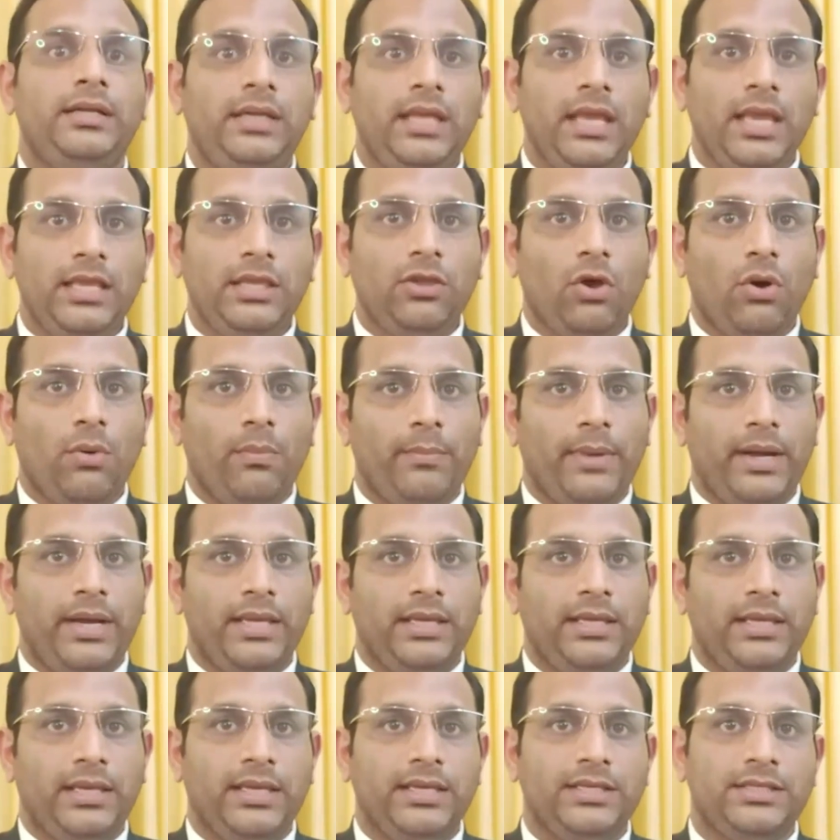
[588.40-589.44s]
Take your
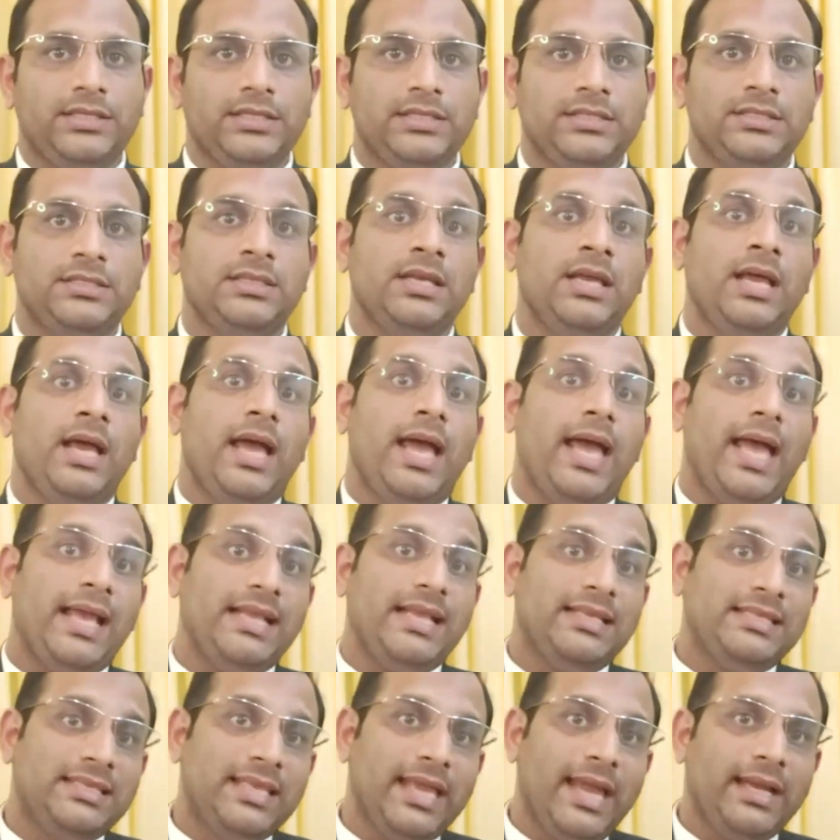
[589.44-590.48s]
medications
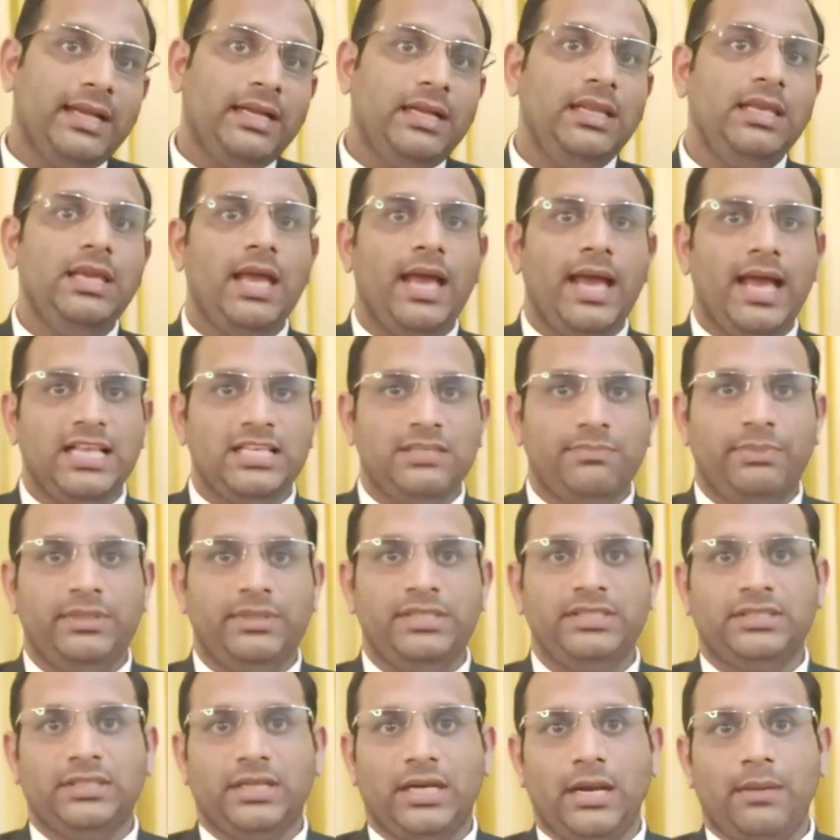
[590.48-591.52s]
exactly as
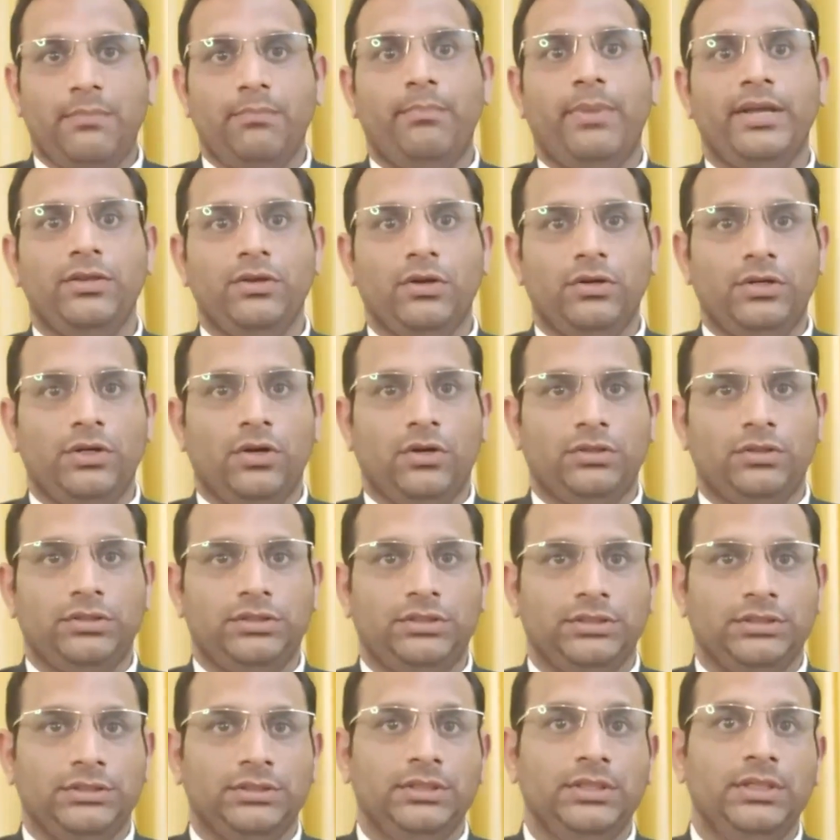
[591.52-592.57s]
prescribed by your
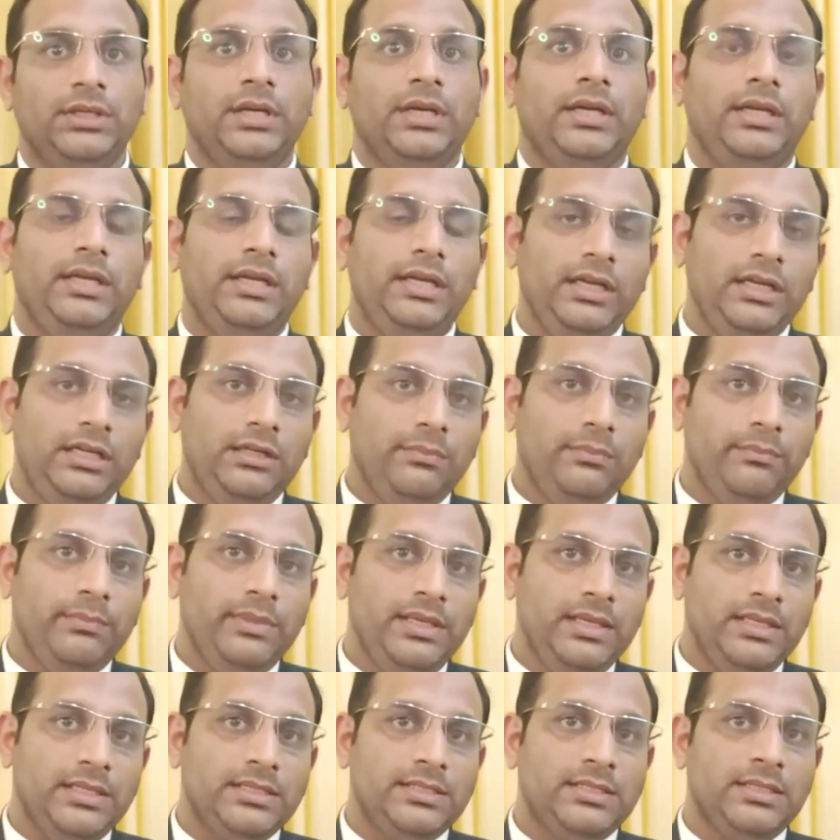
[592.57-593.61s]
doctor eat
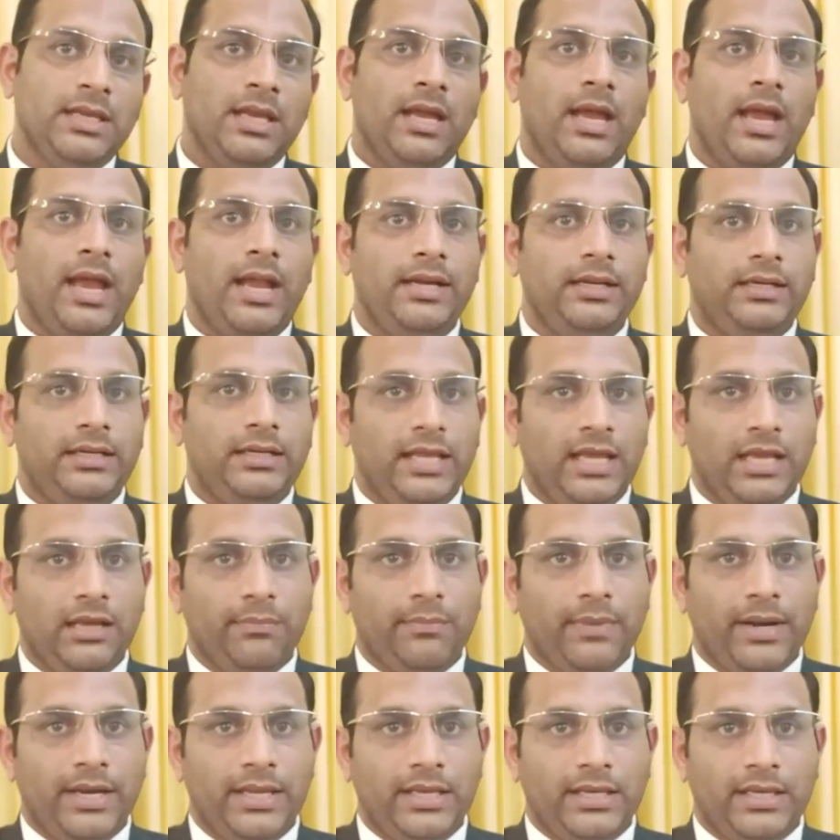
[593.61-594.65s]
meals, and
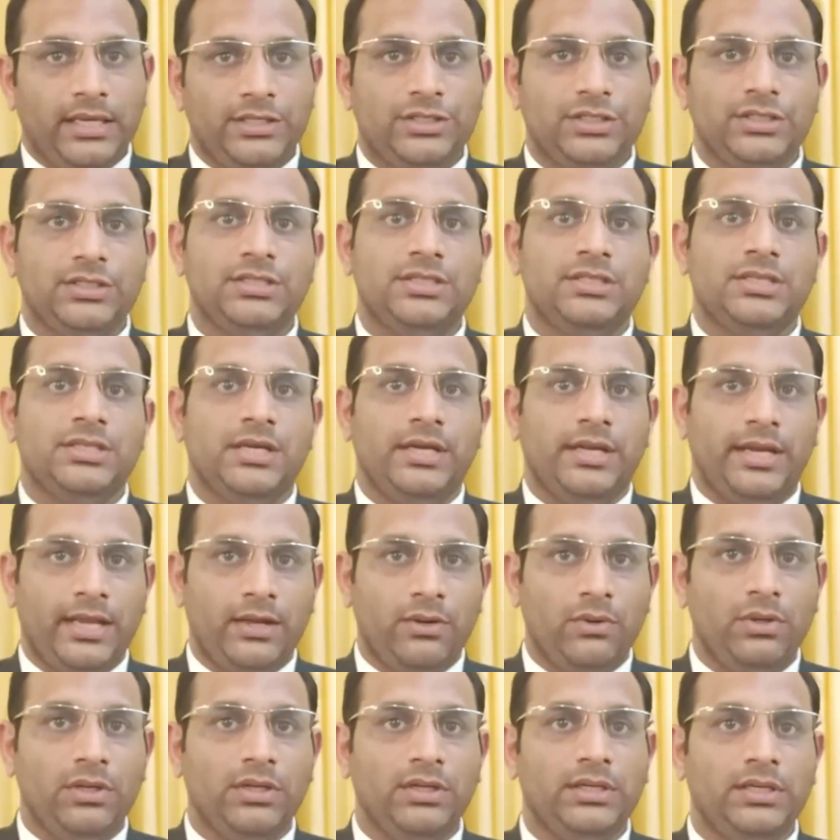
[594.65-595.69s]
take medications
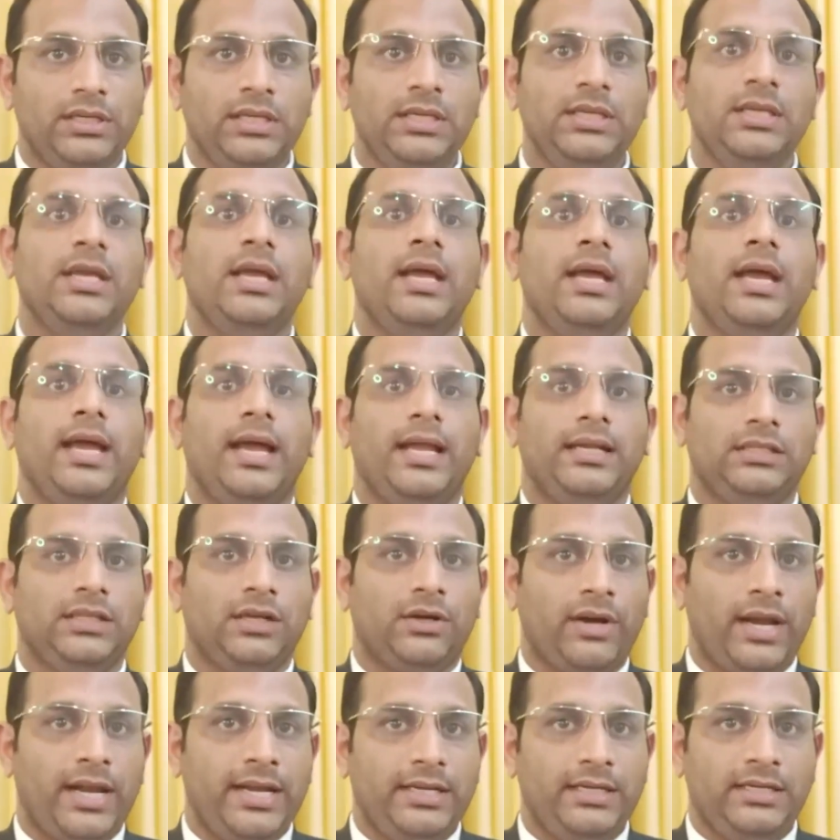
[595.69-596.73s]
regularly at
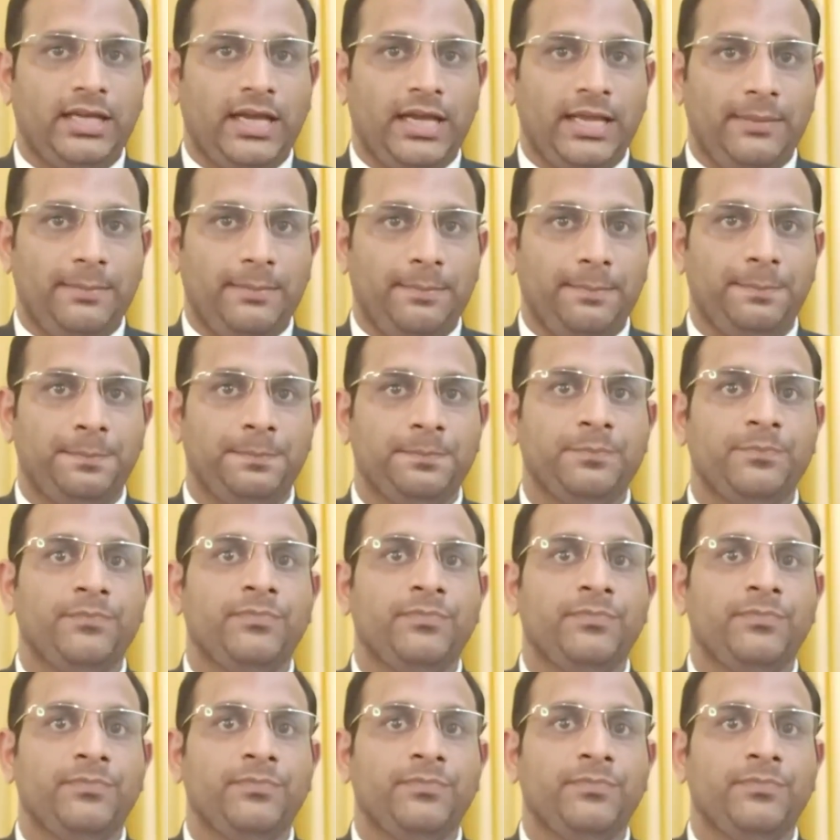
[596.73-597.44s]
the right time.